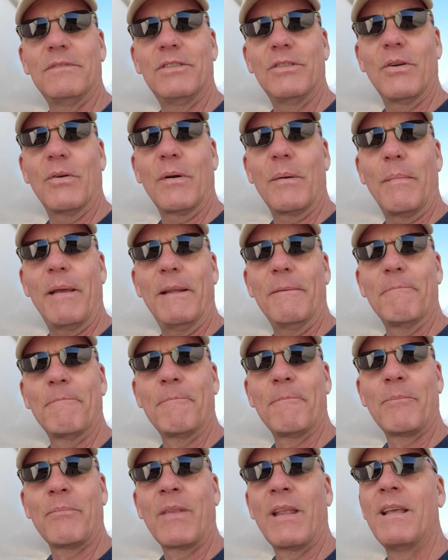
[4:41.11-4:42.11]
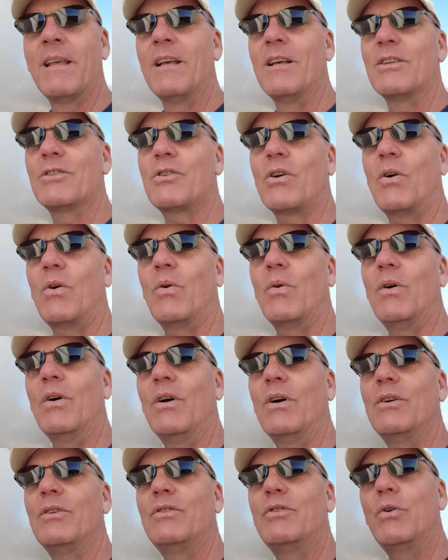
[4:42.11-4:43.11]
Do you know what I mean? So
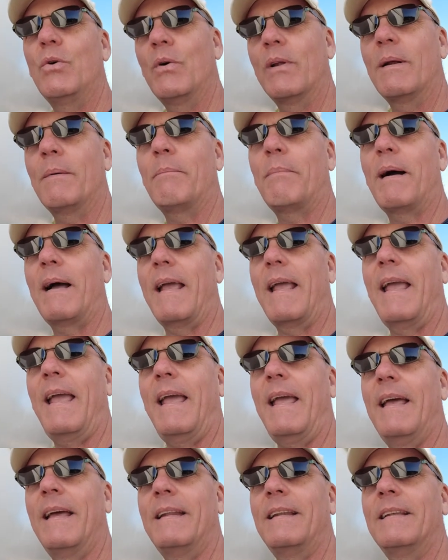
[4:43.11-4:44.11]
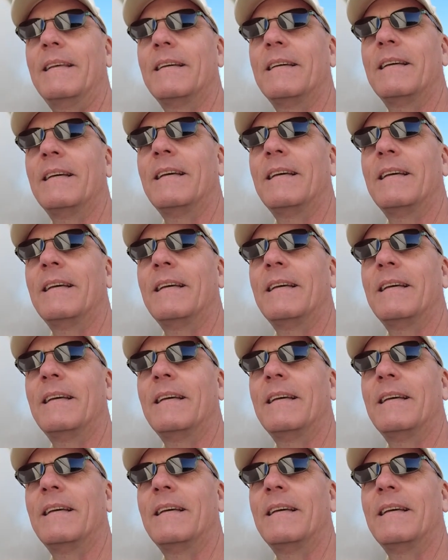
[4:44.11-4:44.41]
doing it by hand,